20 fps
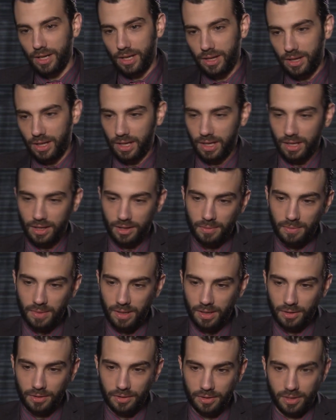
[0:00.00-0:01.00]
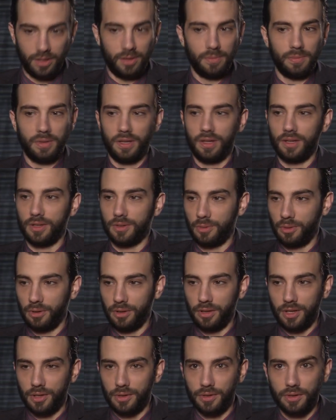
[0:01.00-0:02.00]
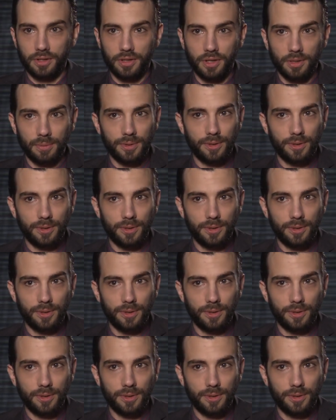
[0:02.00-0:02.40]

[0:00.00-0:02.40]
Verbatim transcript: I think in the middle is going to be this really interesting